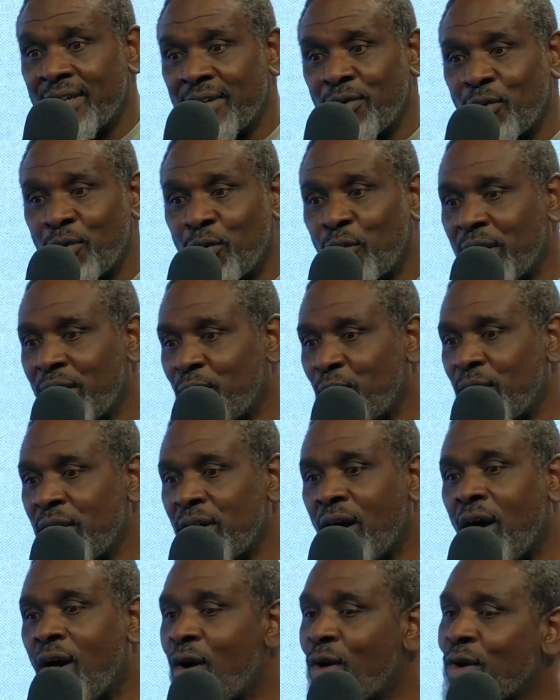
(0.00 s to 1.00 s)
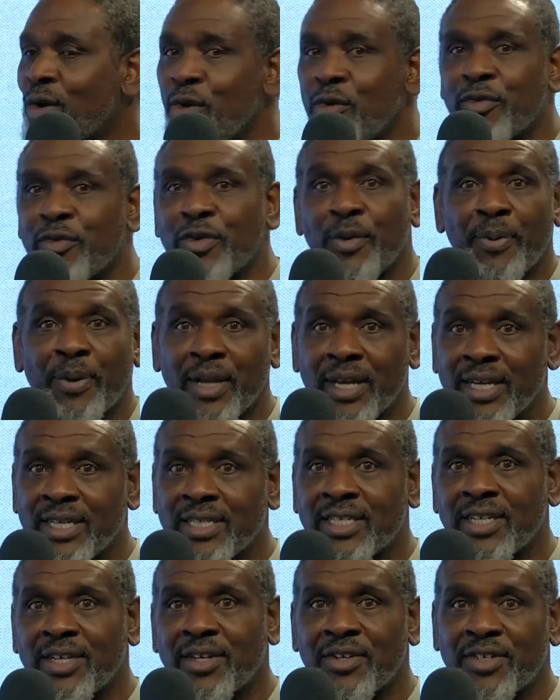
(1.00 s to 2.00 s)
we we're all over the
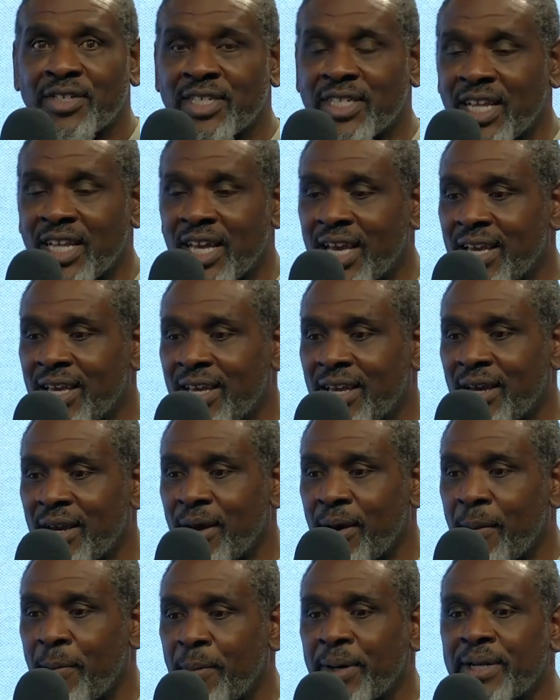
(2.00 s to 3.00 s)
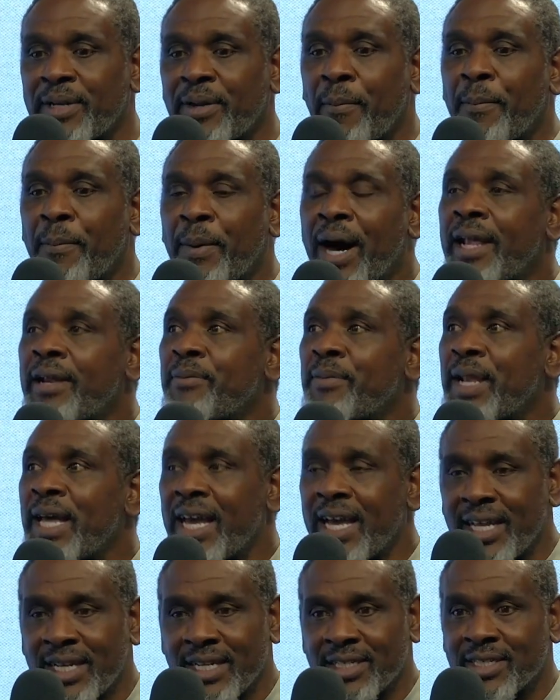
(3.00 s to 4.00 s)
place here today. Mm. But the bottom
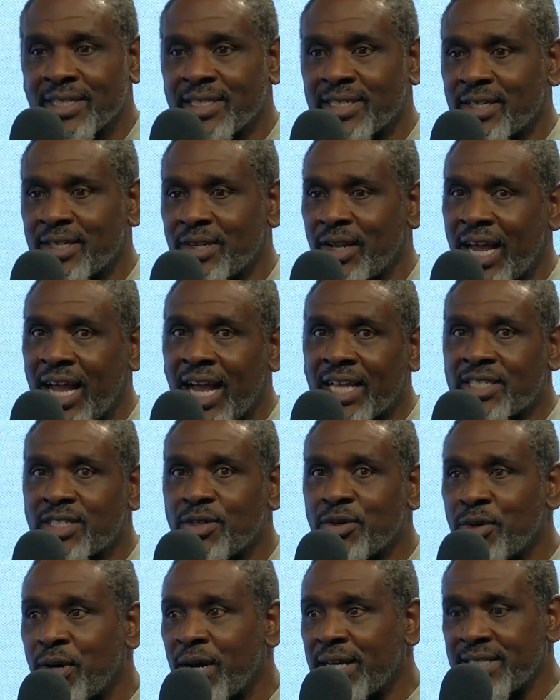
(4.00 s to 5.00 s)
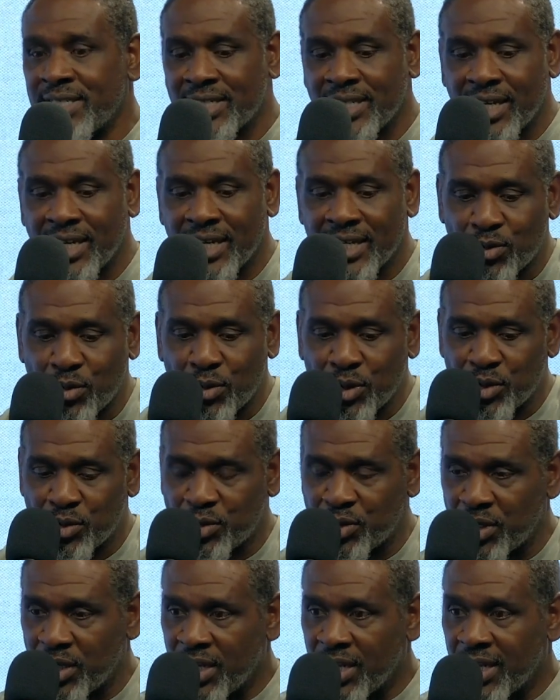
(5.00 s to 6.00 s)
line is, and like I told Isaiah as we
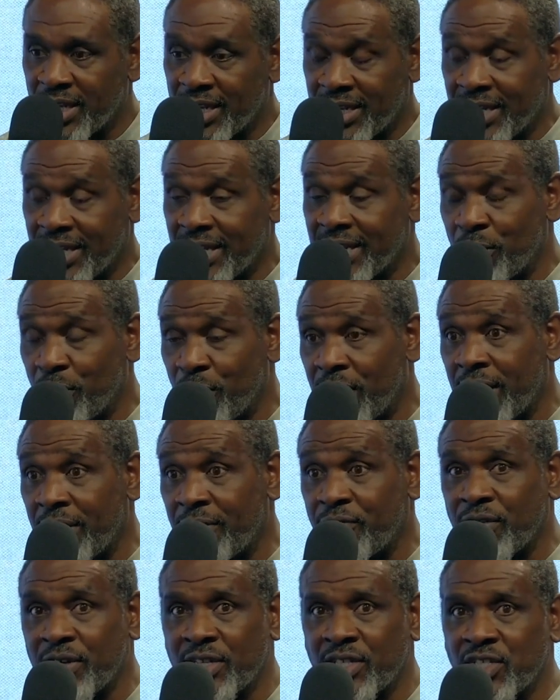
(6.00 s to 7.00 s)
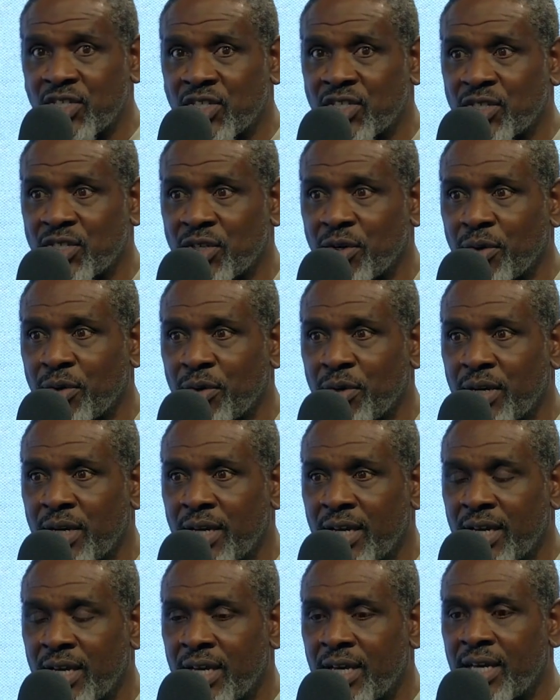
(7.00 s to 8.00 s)
was getting ready for this show,
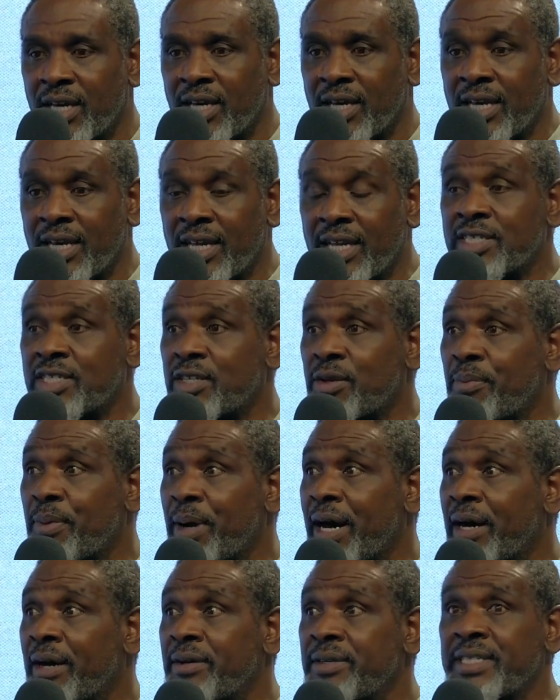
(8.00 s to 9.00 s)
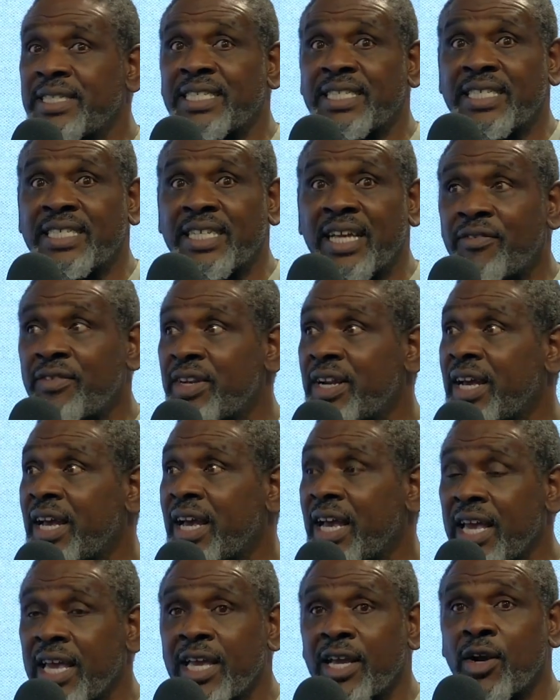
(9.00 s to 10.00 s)
it is about seven or
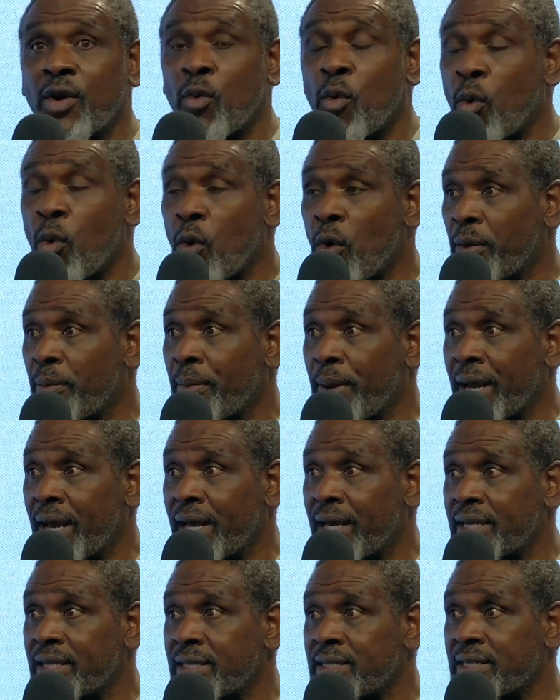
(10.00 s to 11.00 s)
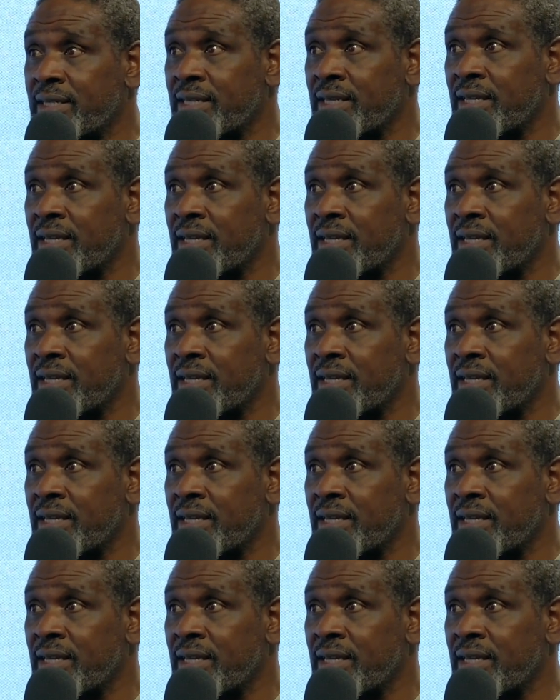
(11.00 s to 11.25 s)
eight quarterbacks